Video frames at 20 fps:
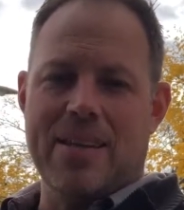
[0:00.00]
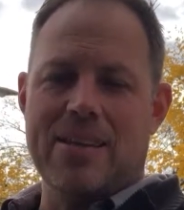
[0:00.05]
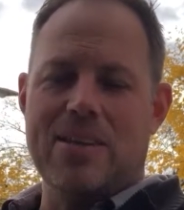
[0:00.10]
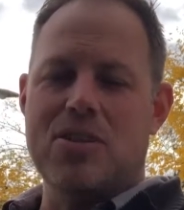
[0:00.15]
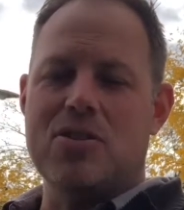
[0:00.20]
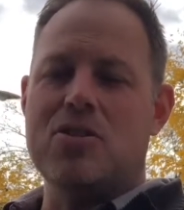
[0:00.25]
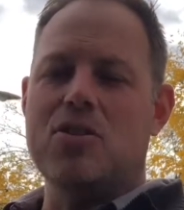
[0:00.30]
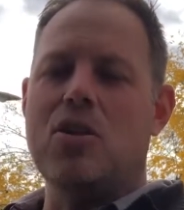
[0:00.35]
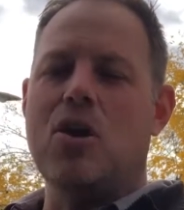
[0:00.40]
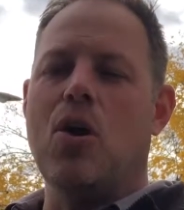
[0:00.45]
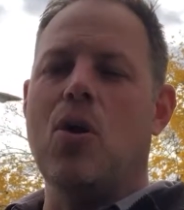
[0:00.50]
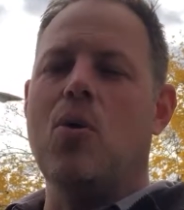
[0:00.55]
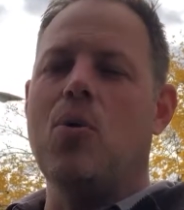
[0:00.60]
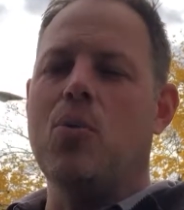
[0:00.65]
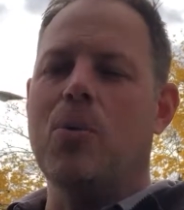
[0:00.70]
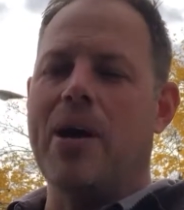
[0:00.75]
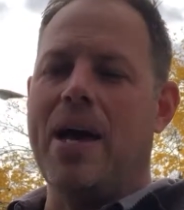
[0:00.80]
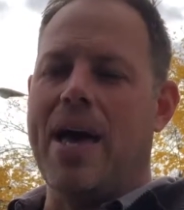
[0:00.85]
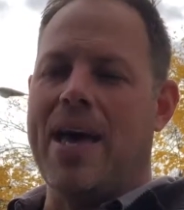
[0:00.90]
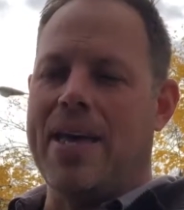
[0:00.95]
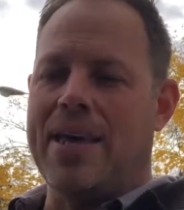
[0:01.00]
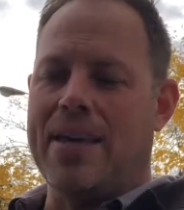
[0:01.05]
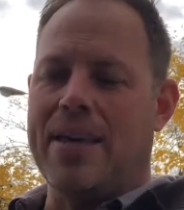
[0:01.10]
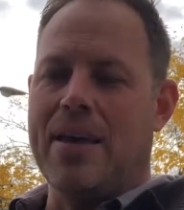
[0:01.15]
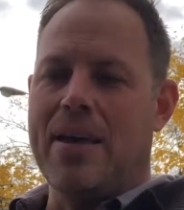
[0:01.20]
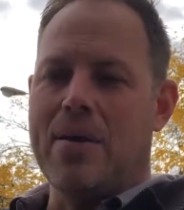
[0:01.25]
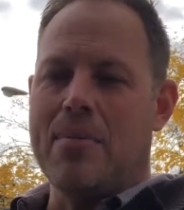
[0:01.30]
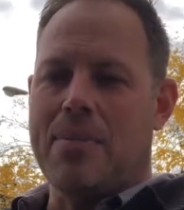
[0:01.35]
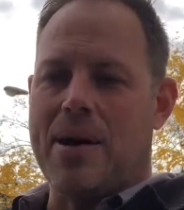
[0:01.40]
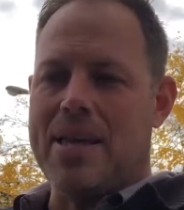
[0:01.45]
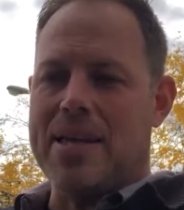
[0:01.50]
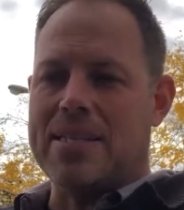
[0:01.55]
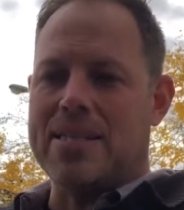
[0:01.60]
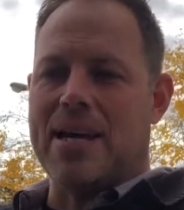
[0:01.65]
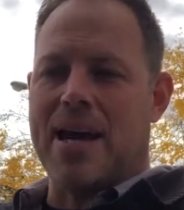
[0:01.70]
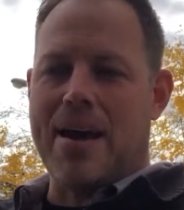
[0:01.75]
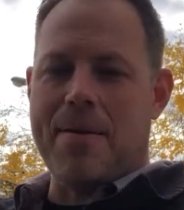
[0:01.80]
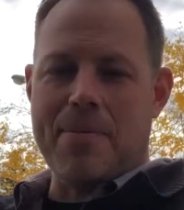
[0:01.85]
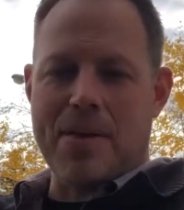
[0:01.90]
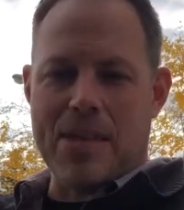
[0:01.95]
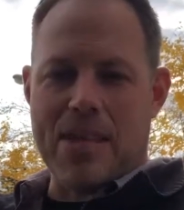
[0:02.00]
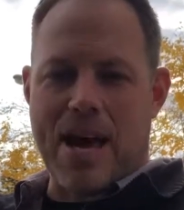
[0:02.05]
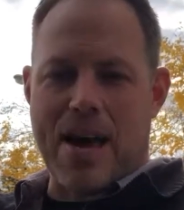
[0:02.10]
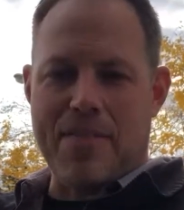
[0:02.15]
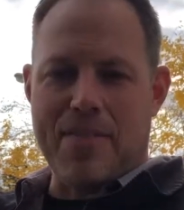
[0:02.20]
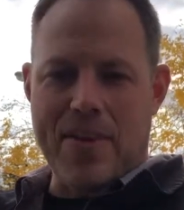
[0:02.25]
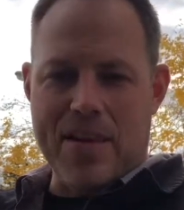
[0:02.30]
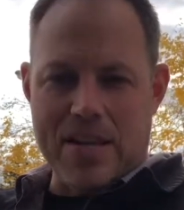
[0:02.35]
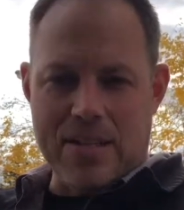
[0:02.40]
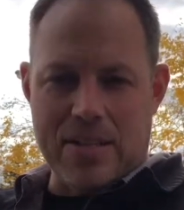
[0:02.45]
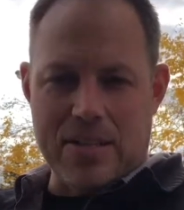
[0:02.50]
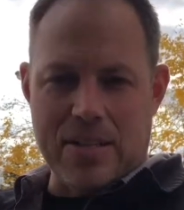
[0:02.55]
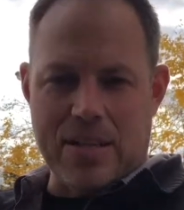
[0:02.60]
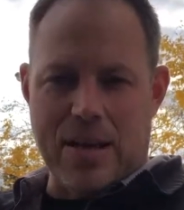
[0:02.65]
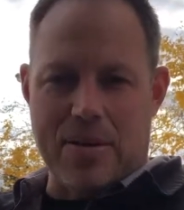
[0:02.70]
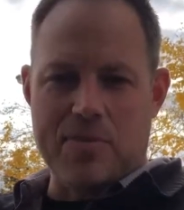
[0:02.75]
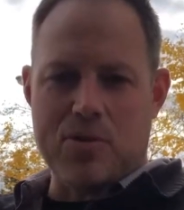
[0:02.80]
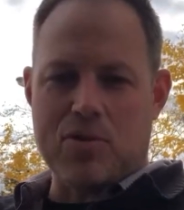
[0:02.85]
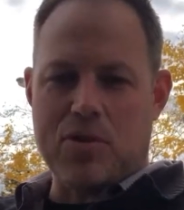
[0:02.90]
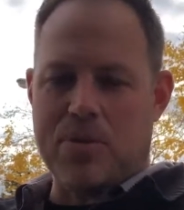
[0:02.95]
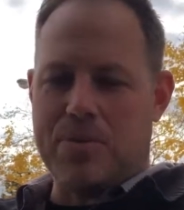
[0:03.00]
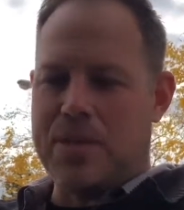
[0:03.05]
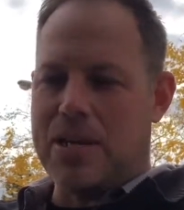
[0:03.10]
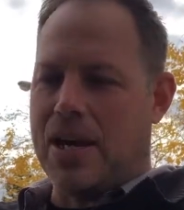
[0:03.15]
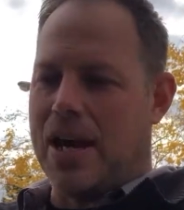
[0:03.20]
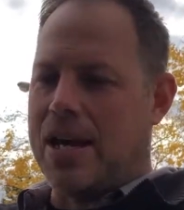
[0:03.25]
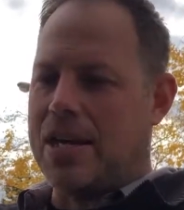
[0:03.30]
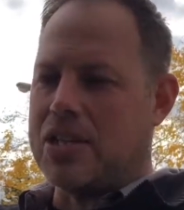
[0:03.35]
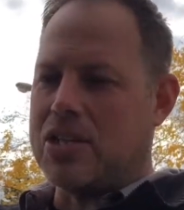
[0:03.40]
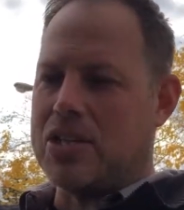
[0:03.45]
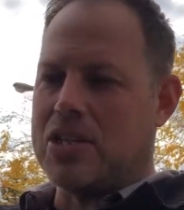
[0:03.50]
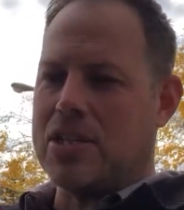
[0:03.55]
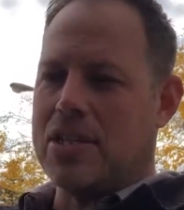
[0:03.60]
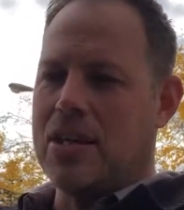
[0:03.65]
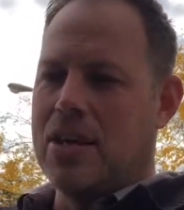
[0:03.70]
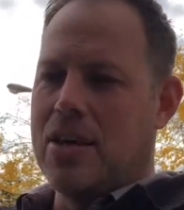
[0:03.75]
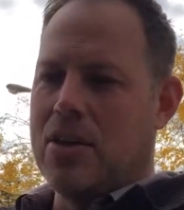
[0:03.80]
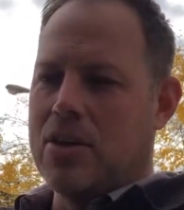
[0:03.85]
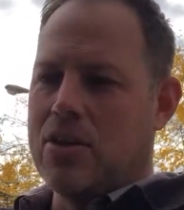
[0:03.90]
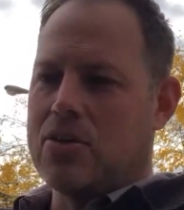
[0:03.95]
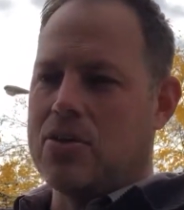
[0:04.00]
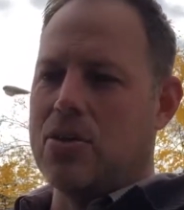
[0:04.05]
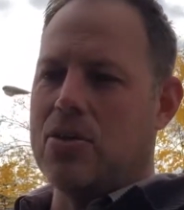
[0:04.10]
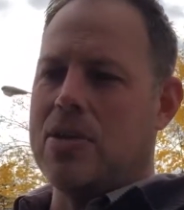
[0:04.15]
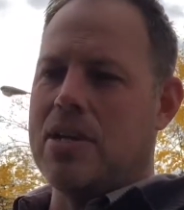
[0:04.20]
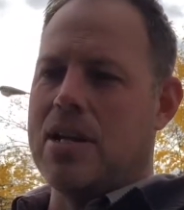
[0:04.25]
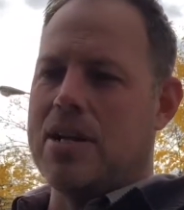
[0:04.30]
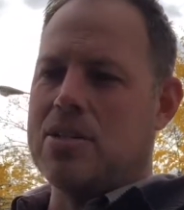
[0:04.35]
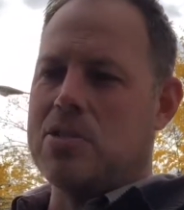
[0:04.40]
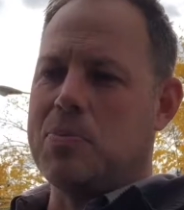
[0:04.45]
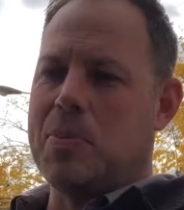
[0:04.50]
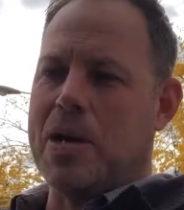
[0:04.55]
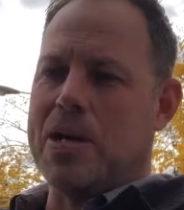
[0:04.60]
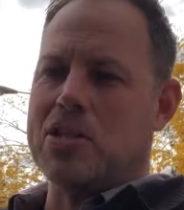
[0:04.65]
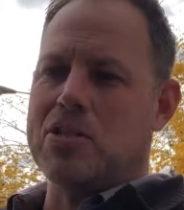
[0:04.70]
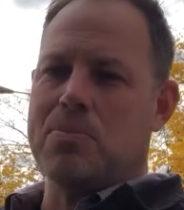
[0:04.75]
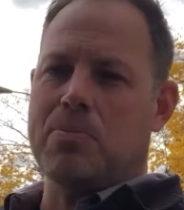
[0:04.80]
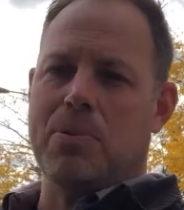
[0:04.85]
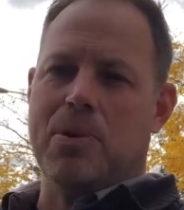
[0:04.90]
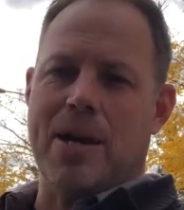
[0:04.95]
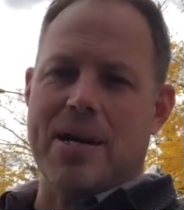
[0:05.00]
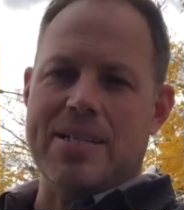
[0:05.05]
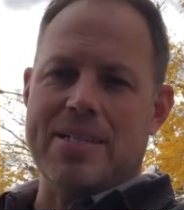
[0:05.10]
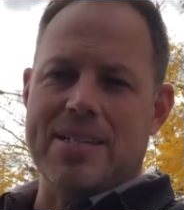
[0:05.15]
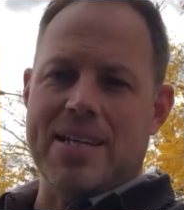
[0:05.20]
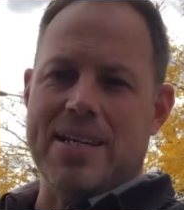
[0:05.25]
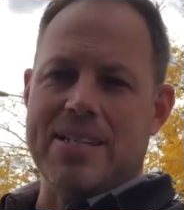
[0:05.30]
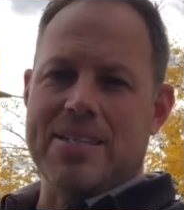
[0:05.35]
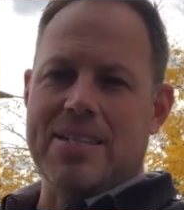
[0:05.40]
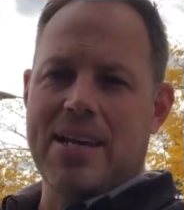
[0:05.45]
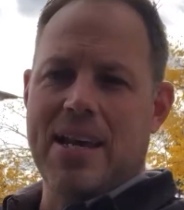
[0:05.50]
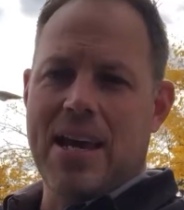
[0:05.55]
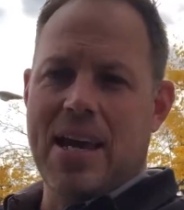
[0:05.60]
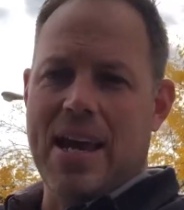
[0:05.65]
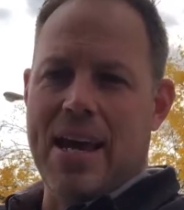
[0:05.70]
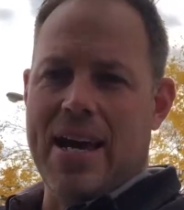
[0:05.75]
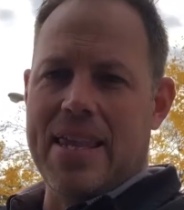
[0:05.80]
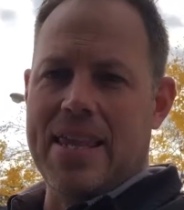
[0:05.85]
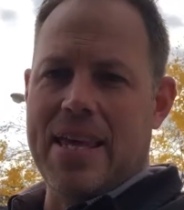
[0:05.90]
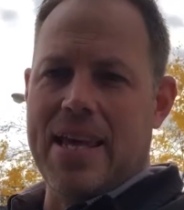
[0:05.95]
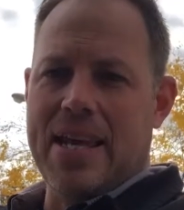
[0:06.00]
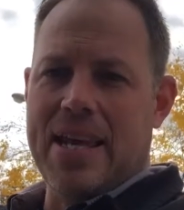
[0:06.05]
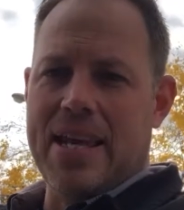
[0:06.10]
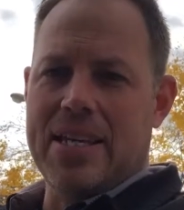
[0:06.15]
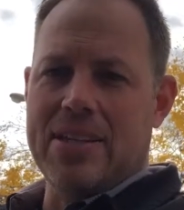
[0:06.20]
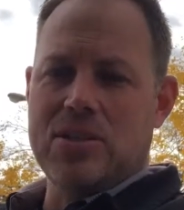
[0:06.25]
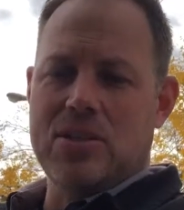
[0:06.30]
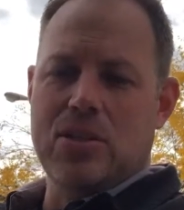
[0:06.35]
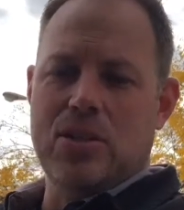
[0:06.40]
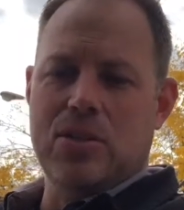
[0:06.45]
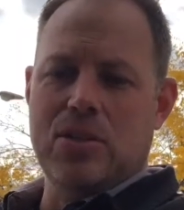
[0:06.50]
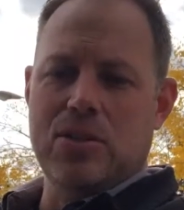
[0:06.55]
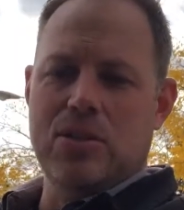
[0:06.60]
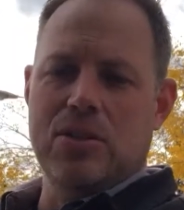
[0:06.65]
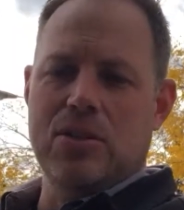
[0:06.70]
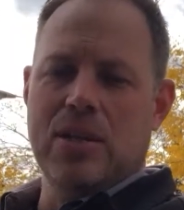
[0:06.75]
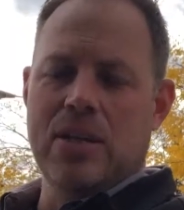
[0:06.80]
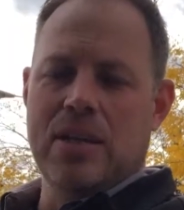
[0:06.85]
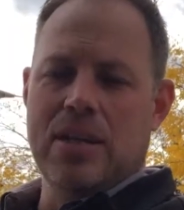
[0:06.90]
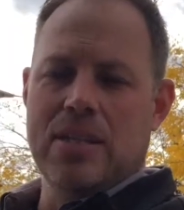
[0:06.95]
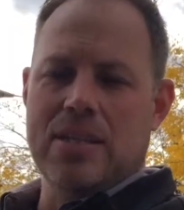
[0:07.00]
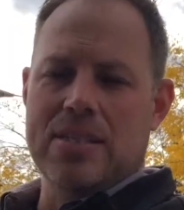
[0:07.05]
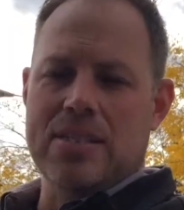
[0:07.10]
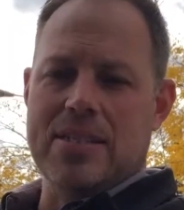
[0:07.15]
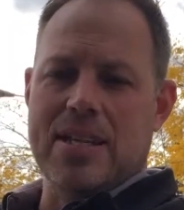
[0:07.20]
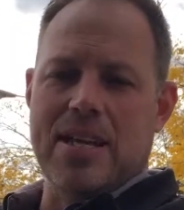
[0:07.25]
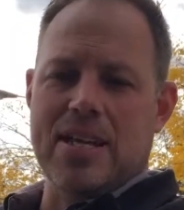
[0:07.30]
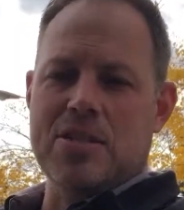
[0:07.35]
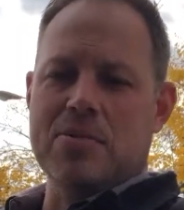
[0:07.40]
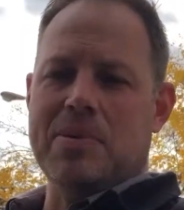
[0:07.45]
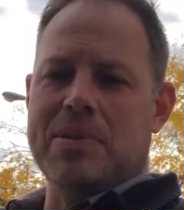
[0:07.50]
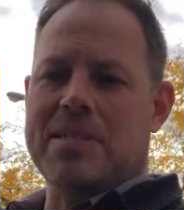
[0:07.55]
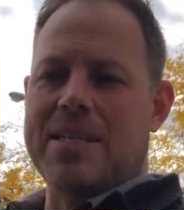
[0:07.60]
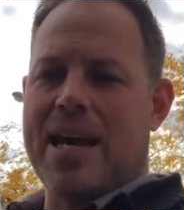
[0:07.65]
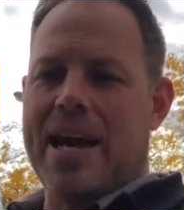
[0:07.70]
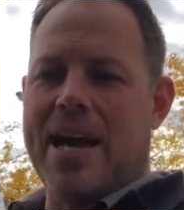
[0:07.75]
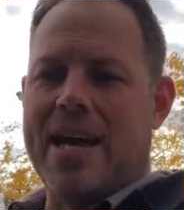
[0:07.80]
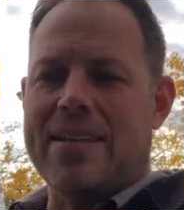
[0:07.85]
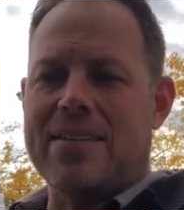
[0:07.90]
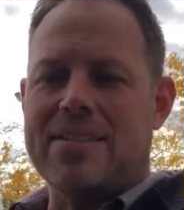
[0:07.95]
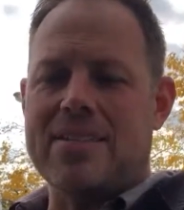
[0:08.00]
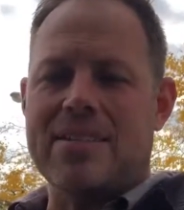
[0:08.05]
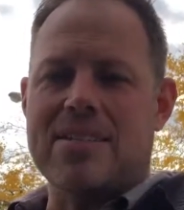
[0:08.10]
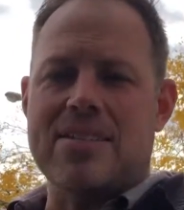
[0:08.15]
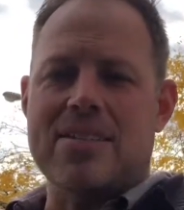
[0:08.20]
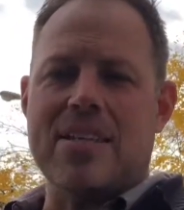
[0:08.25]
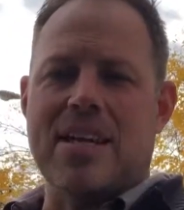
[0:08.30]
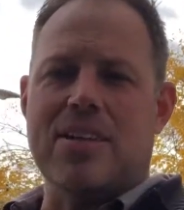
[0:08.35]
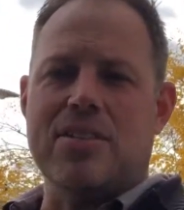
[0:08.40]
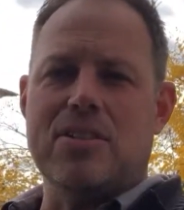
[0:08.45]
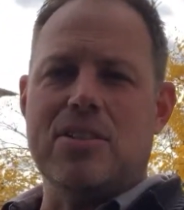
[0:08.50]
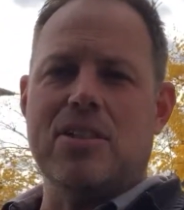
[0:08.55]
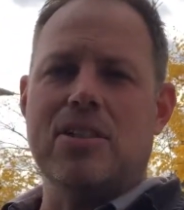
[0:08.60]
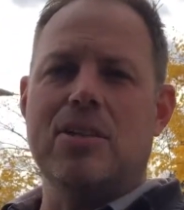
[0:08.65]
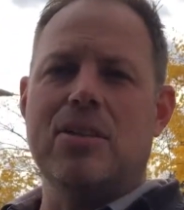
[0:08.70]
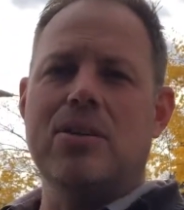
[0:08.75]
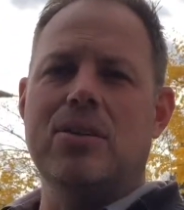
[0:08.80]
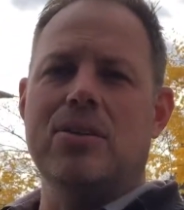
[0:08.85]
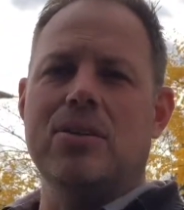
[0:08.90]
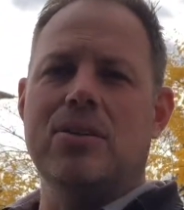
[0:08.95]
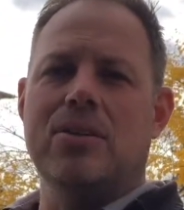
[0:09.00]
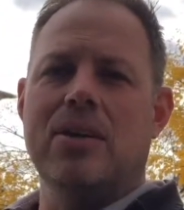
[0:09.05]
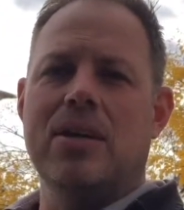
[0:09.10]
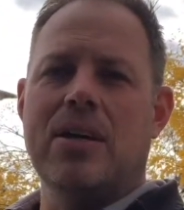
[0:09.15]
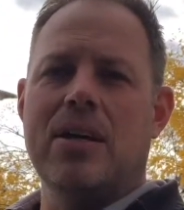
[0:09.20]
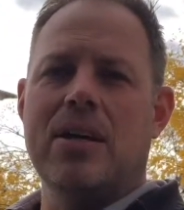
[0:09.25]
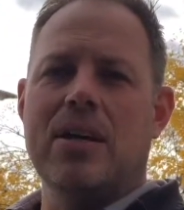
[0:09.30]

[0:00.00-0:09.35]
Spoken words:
There's no way by the time that vehicle comes from the auction, through their inspection process, and then into the salesman's hands to sell to you,